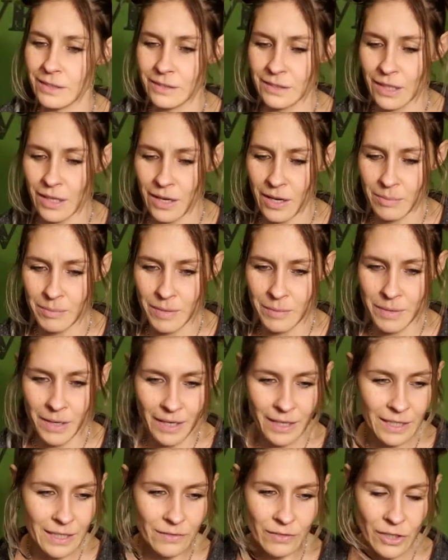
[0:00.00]
I'm
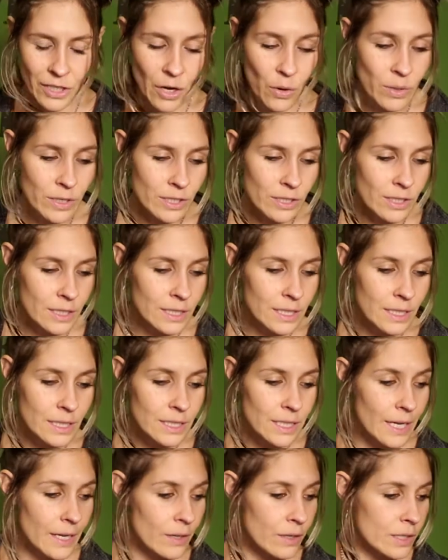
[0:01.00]
not going to even go into the
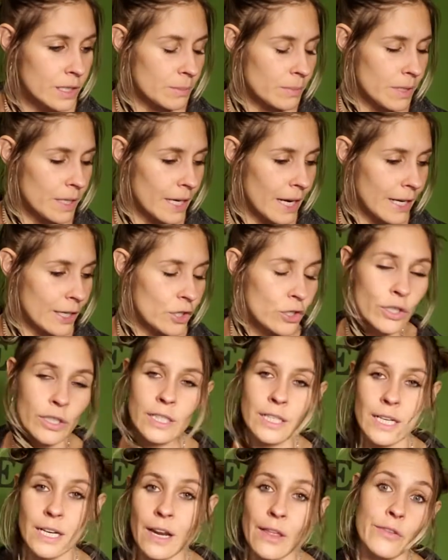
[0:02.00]
details, but I could
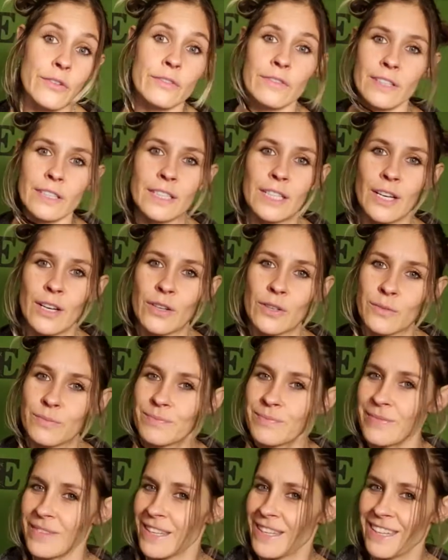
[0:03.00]
in another video
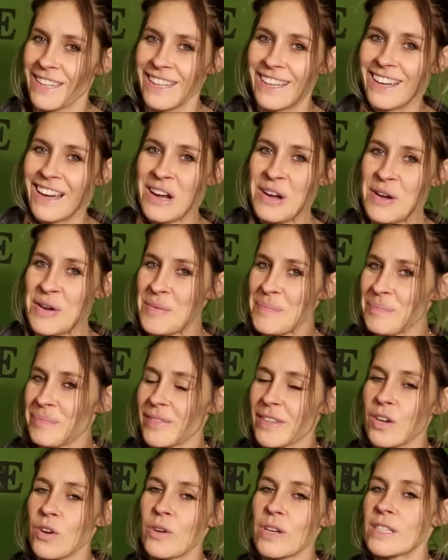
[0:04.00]

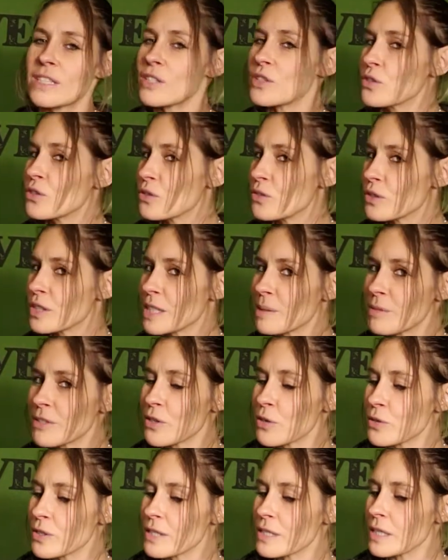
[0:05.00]
go into some of
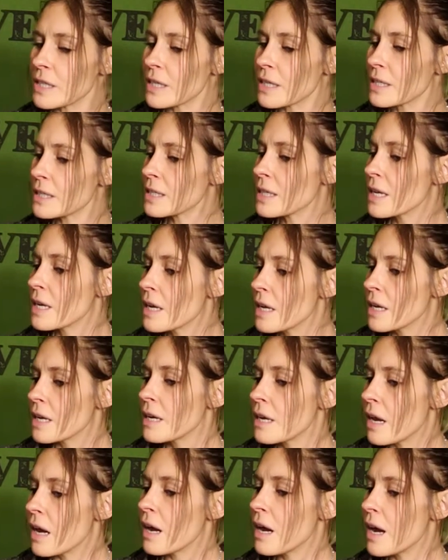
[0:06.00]
those things
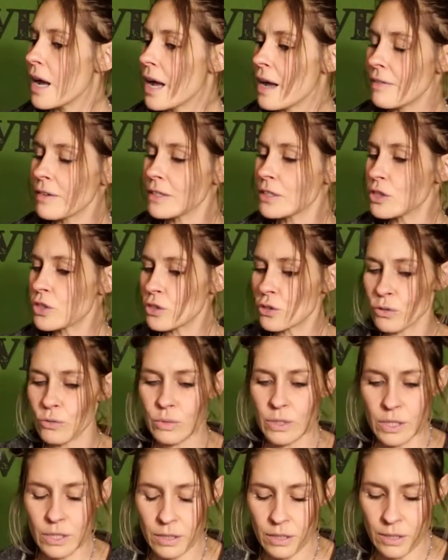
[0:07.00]
having to do
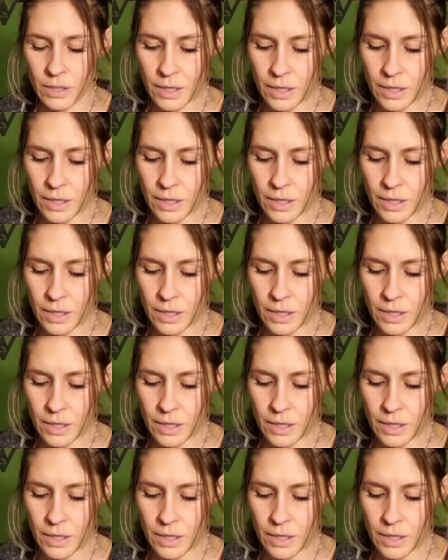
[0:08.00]
with